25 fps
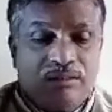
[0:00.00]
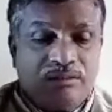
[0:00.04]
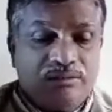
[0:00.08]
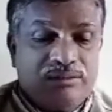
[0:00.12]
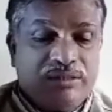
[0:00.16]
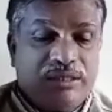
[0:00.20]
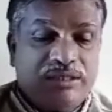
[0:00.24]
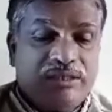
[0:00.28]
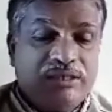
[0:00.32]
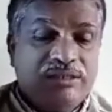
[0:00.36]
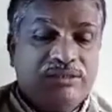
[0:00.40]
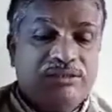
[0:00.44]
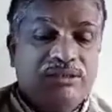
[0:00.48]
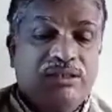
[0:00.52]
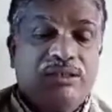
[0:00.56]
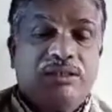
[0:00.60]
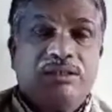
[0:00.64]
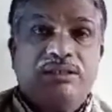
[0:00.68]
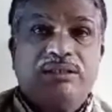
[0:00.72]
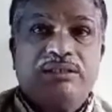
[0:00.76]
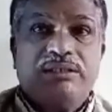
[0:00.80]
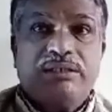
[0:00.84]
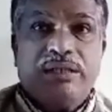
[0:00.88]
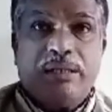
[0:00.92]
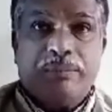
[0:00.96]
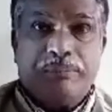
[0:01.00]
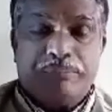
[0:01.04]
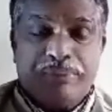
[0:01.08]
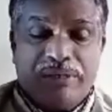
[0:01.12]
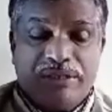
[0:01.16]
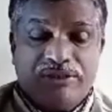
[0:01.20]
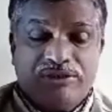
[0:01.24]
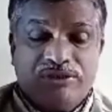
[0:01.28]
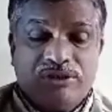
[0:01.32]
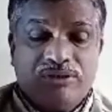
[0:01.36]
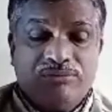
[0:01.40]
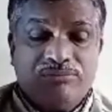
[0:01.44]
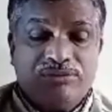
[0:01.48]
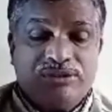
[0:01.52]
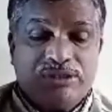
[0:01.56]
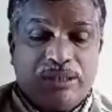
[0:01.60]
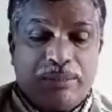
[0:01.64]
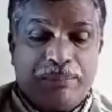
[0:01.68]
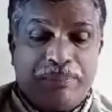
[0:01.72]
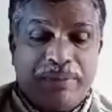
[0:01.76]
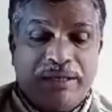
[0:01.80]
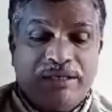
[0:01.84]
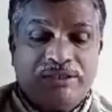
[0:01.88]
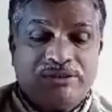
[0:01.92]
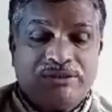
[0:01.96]
that is a temperature which
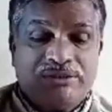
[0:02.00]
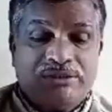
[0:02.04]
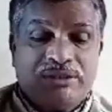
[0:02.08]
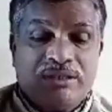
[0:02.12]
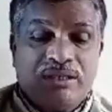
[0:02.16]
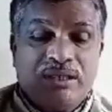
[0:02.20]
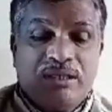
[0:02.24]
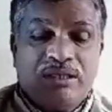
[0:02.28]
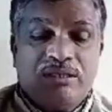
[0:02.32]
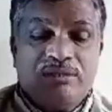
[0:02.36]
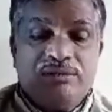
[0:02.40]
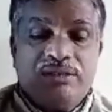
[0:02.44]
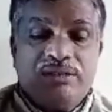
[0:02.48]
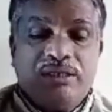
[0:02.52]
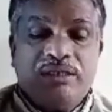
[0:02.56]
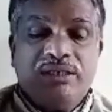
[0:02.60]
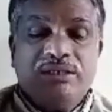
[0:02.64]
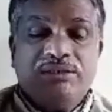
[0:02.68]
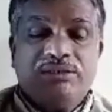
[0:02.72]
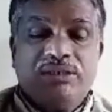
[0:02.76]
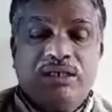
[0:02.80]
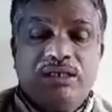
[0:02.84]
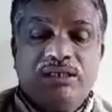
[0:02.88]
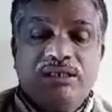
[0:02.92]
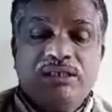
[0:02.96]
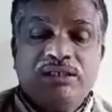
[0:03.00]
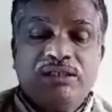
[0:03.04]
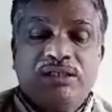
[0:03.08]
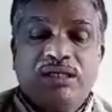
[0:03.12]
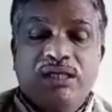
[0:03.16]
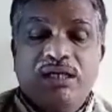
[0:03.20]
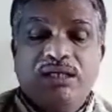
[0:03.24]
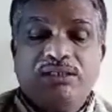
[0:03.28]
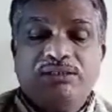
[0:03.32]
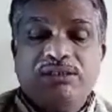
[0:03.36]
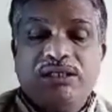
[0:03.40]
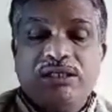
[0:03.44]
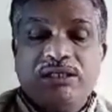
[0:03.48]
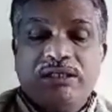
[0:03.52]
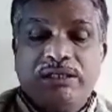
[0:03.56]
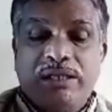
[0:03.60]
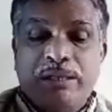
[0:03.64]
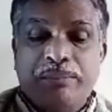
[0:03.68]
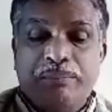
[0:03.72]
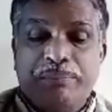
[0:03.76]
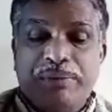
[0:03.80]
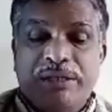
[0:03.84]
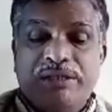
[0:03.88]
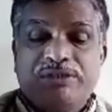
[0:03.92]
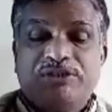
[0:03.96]
affects, that is a increase in
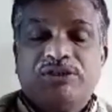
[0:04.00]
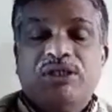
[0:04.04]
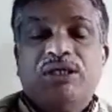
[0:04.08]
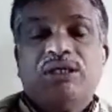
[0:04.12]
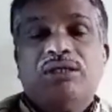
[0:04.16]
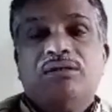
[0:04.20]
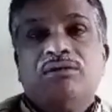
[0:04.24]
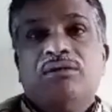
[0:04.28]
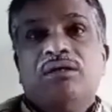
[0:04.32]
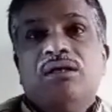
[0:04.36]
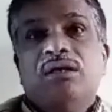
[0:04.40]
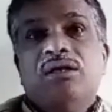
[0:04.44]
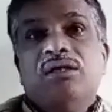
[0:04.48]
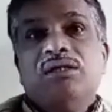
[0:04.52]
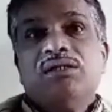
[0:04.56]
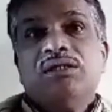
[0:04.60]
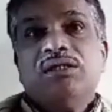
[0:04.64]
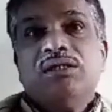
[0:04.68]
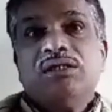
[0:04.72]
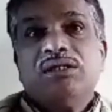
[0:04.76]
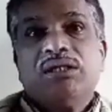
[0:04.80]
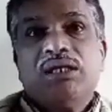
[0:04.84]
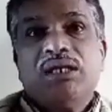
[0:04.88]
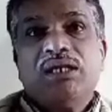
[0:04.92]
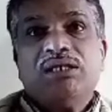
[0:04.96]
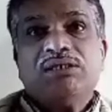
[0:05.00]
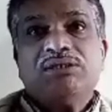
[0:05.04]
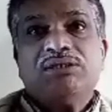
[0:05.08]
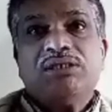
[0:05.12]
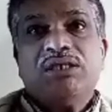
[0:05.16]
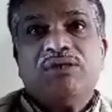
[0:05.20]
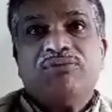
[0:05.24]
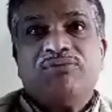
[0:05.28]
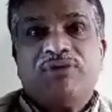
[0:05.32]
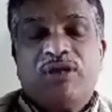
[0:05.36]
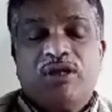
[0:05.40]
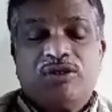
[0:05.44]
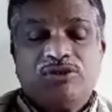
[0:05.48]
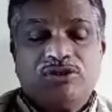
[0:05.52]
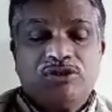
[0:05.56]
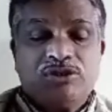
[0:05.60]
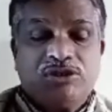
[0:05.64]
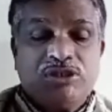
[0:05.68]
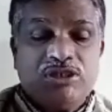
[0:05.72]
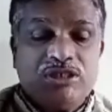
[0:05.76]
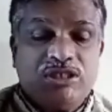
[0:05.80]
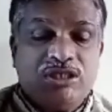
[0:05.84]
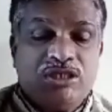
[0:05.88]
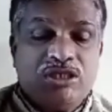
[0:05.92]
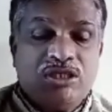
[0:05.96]
temperature increase the
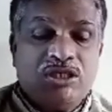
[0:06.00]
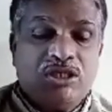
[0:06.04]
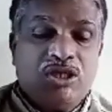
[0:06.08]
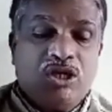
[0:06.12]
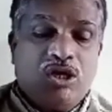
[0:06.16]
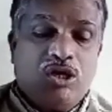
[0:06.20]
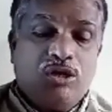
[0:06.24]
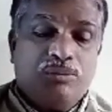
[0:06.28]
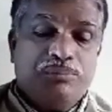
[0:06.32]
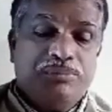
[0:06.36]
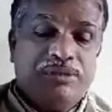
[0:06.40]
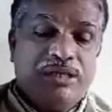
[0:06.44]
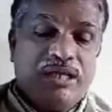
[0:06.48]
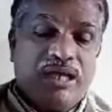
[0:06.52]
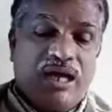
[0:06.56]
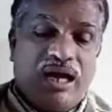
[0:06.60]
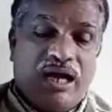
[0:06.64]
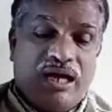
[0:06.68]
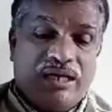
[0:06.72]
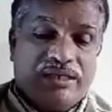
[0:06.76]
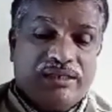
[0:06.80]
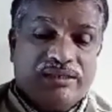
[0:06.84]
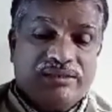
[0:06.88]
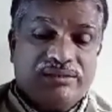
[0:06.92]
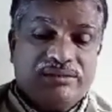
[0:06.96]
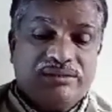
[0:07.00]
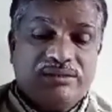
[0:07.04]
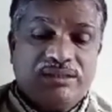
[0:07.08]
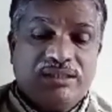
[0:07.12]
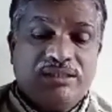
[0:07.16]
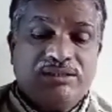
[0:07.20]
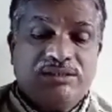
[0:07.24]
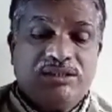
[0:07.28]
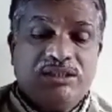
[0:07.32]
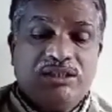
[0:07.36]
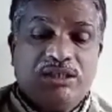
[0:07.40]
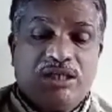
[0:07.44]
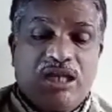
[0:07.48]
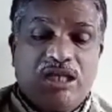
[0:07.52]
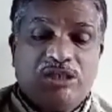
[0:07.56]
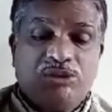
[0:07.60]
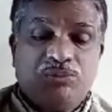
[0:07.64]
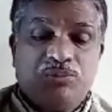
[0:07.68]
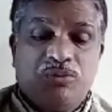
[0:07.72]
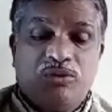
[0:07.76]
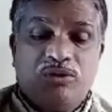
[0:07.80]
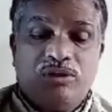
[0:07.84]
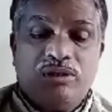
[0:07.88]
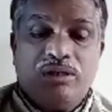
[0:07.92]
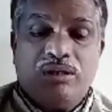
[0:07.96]
velocity of the ion. Hence the
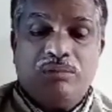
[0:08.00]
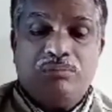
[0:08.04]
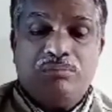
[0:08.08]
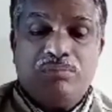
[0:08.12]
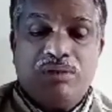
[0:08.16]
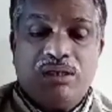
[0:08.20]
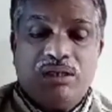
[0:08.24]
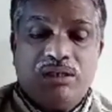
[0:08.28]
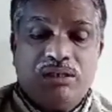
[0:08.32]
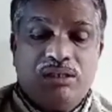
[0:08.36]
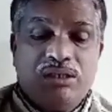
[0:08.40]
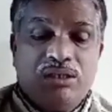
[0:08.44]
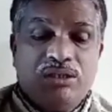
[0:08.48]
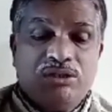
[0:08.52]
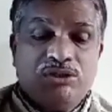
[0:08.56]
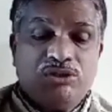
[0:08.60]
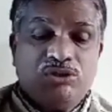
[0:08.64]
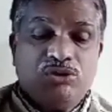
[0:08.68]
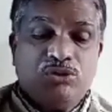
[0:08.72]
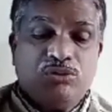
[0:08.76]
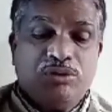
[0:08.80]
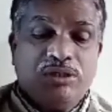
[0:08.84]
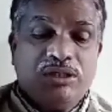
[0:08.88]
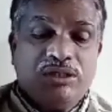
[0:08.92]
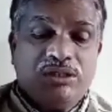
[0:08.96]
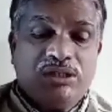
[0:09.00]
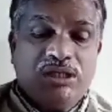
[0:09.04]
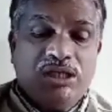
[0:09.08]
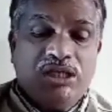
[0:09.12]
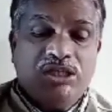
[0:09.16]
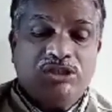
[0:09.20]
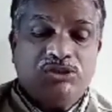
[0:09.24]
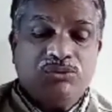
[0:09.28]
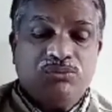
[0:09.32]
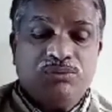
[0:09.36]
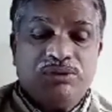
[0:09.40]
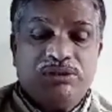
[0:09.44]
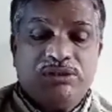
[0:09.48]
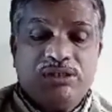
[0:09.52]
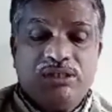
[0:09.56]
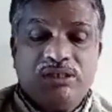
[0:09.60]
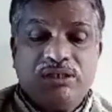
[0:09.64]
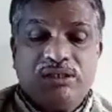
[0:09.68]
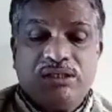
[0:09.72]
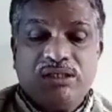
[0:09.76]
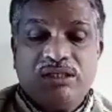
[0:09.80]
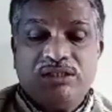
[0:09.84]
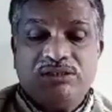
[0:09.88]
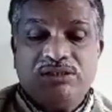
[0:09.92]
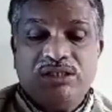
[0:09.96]
transport number should increase with
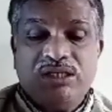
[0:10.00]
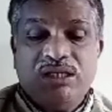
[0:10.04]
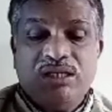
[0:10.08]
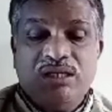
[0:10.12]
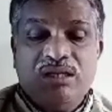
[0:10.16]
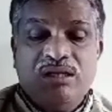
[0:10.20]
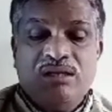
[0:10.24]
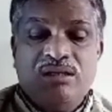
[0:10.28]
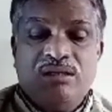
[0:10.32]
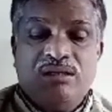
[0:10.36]
increase in